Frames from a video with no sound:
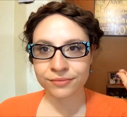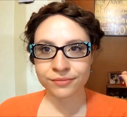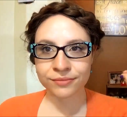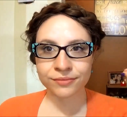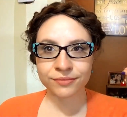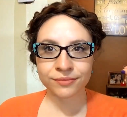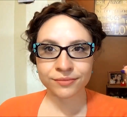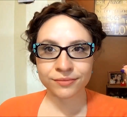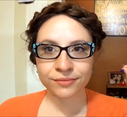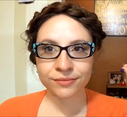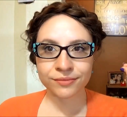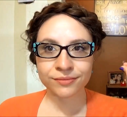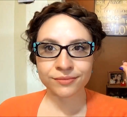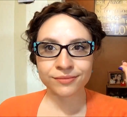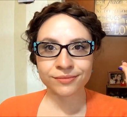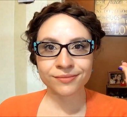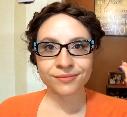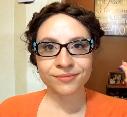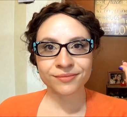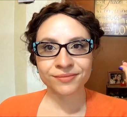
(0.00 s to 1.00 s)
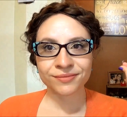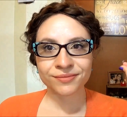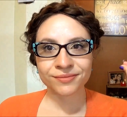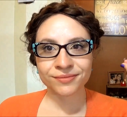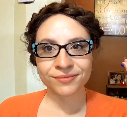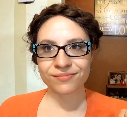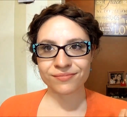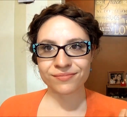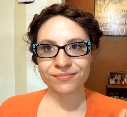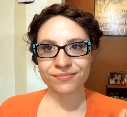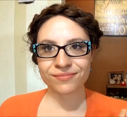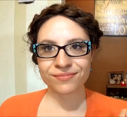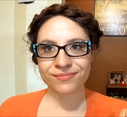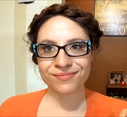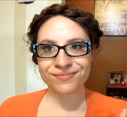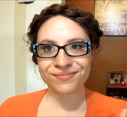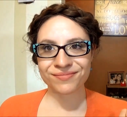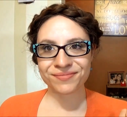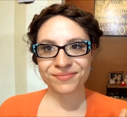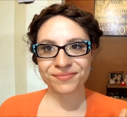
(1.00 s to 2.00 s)

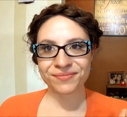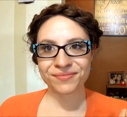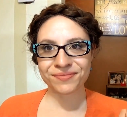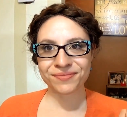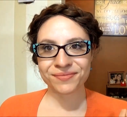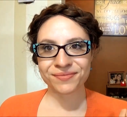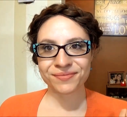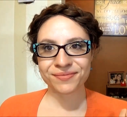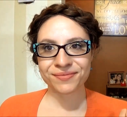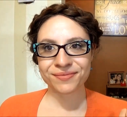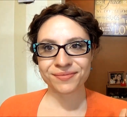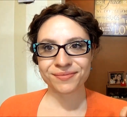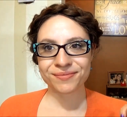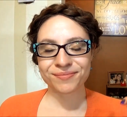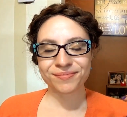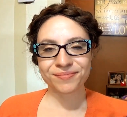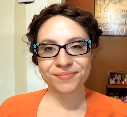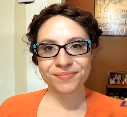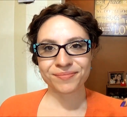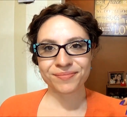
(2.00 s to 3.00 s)
(no one is talking)